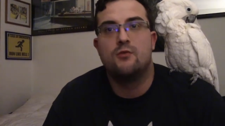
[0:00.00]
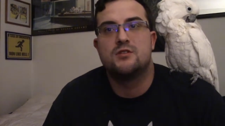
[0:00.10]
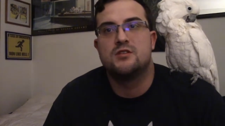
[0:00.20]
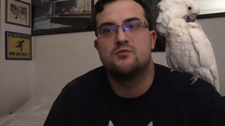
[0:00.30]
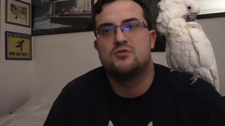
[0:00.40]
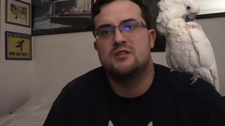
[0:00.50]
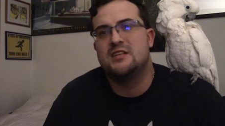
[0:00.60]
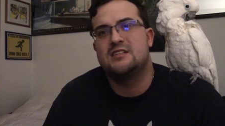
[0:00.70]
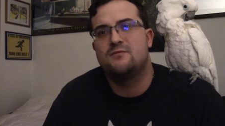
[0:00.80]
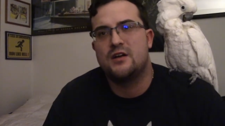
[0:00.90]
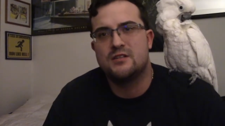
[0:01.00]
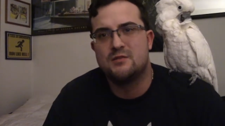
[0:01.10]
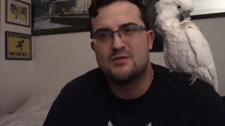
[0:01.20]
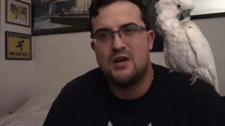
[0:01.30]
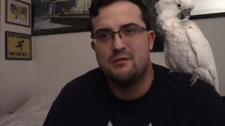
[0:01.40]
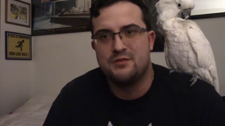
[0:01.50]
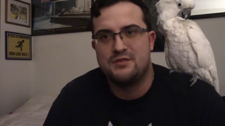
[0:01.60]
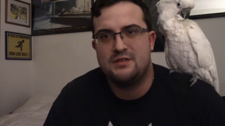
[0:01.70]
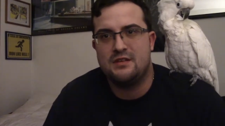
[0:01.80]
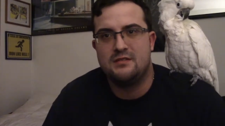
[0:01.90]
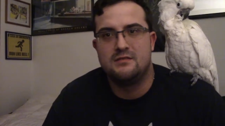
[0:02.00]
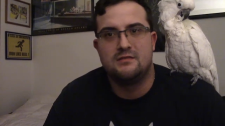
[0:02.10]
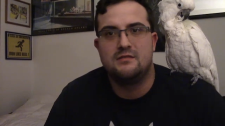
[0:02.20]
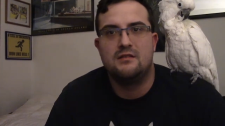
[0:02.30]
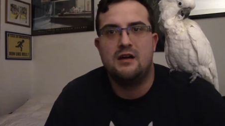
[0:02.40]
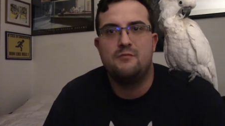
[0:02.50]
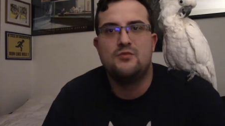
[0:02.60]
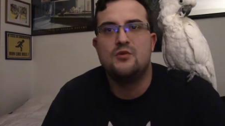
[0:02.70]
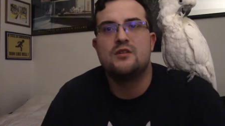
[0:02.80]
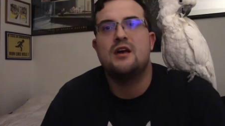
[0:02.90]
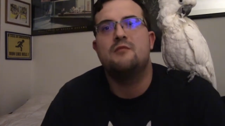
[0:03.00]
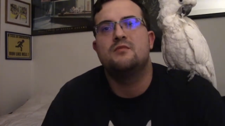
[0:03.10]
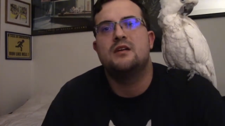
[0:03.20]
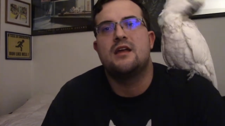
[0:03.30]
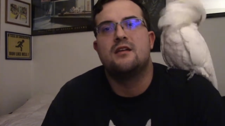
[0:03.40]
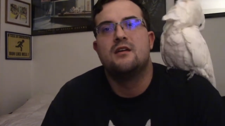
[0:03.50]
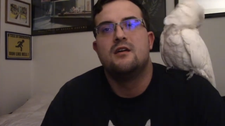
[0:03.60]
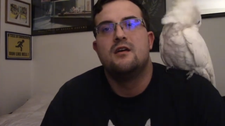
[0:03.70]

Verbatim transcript: with six fucking subscribers, and I'm doing I'm again.